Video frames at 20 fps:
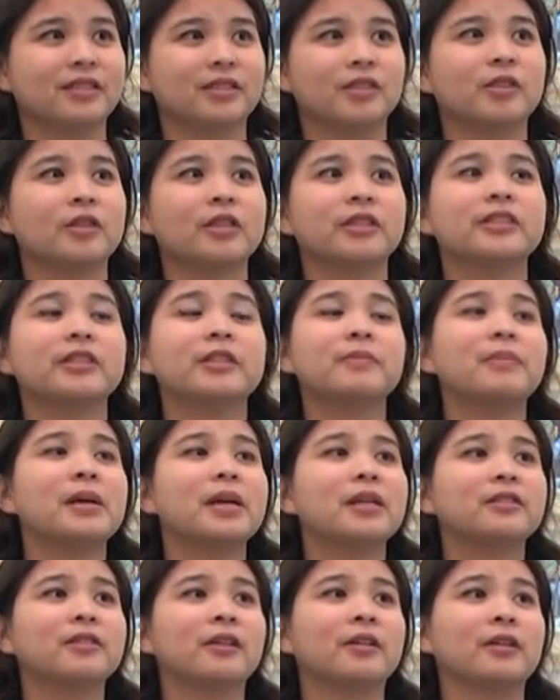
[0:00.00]
So it
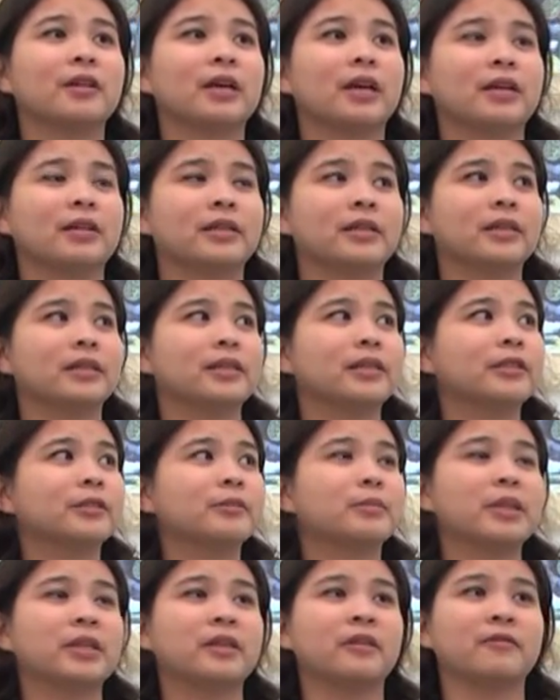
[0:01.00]
depends on the
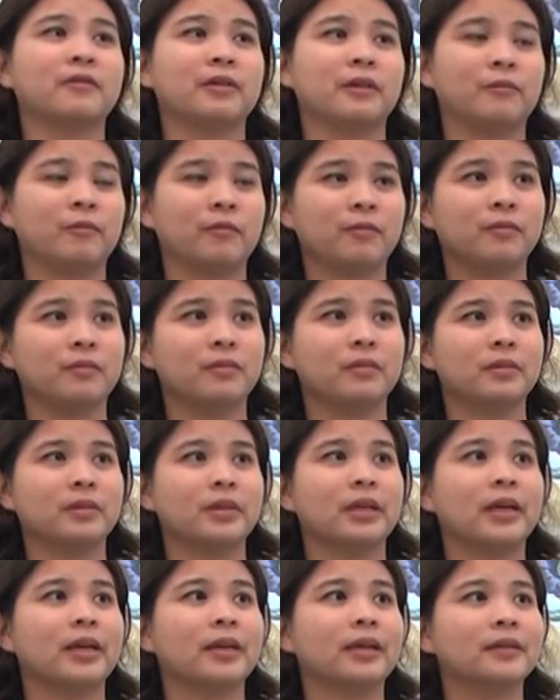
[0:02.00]
speed of
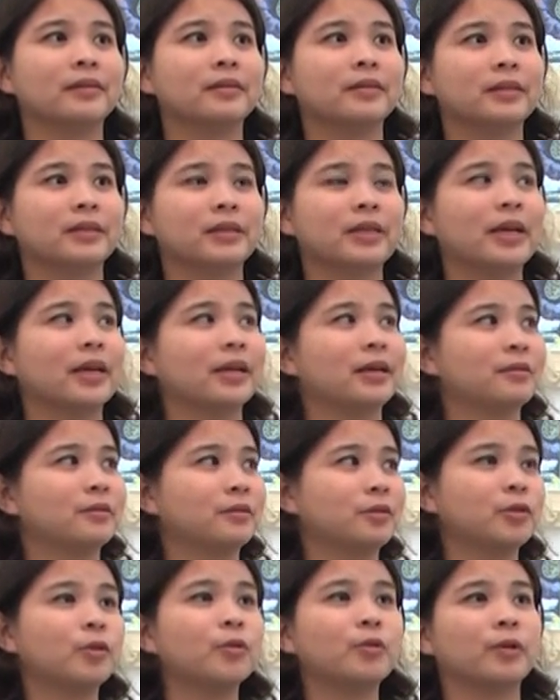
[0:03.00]
the
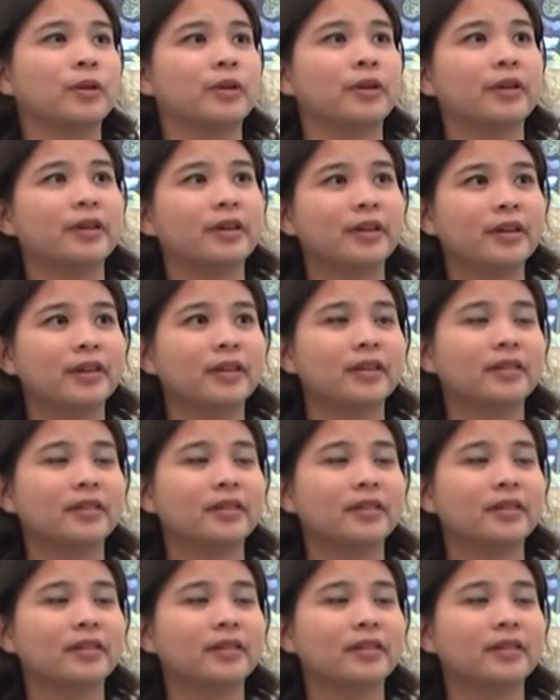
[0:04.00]
tour.